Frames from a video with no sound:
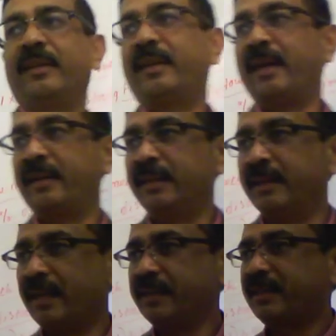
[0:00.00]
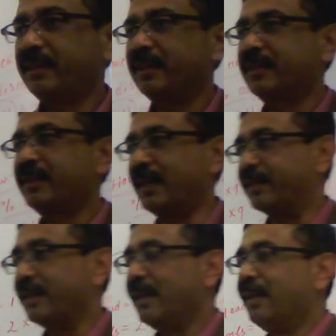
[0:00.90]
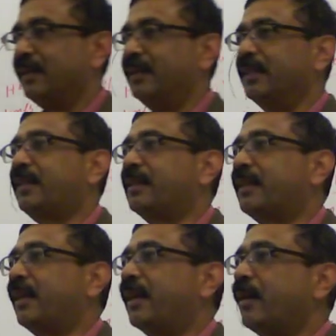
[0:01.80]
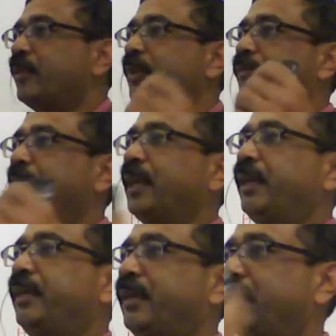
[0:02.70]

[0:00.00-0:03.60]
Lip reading: keratinized cells. These cells are heavily filled